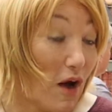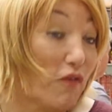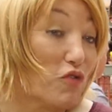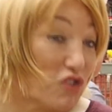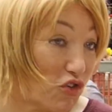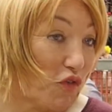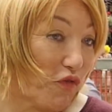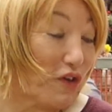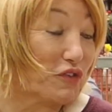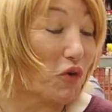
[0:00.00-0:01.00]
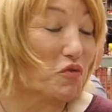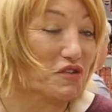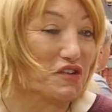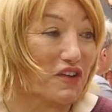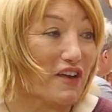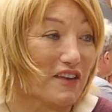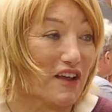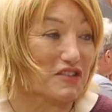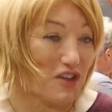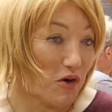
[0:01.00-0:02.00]
I've also got three daughters, so that
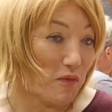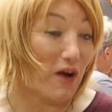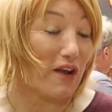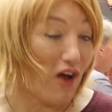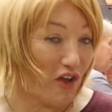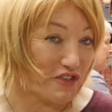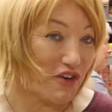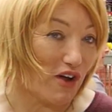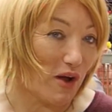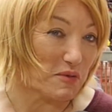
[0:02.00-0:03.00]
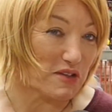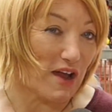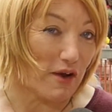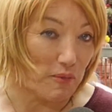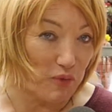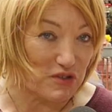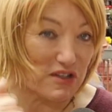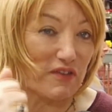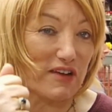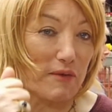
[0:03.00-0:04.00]
does help. Like last night I was out and I put
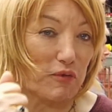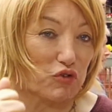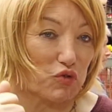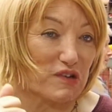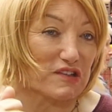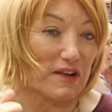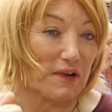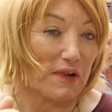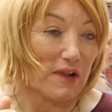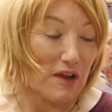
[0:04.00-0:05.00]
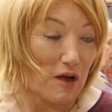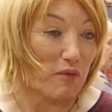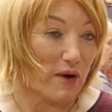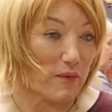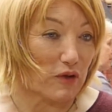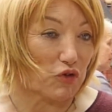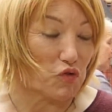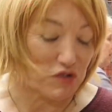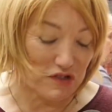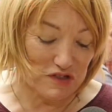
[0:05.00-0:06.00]
something up on Twitter and one of my
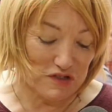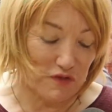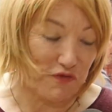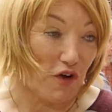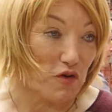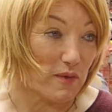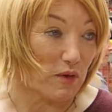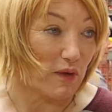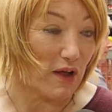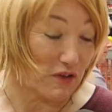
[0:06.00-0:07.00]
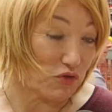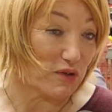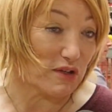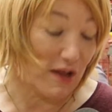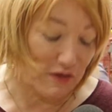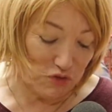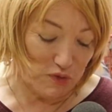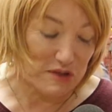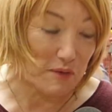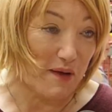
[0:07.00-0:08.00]
daughters phoned me and, went and, twi and
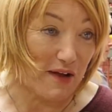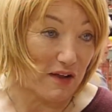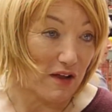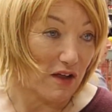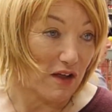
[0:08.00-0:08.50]
tweeted back,